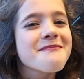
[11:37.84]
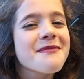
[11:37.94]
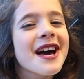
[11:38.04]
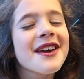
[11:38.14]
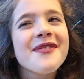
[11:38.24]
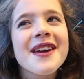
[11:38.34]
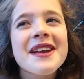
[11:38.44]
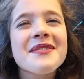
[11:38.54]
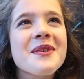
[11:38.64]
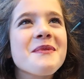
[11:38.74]
My
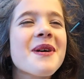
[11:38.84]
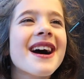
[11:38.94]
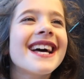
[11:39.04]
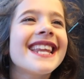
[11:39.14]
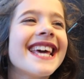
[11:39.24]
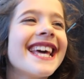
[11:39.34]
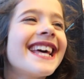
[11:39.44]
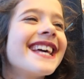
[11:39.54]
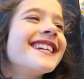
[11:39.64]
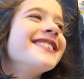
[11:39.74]
favourite one
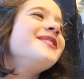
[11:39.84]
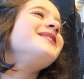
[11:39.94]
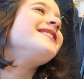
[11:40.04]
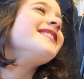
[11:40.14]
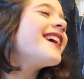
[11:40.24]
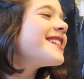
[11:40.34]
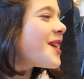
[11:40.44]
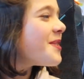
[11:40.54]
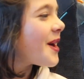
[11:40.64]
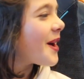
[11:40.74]
is, I
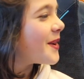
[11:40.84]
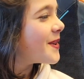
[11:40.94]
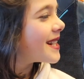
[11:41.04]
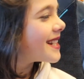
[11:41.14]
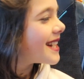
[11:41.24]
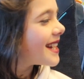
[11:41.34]
don't know,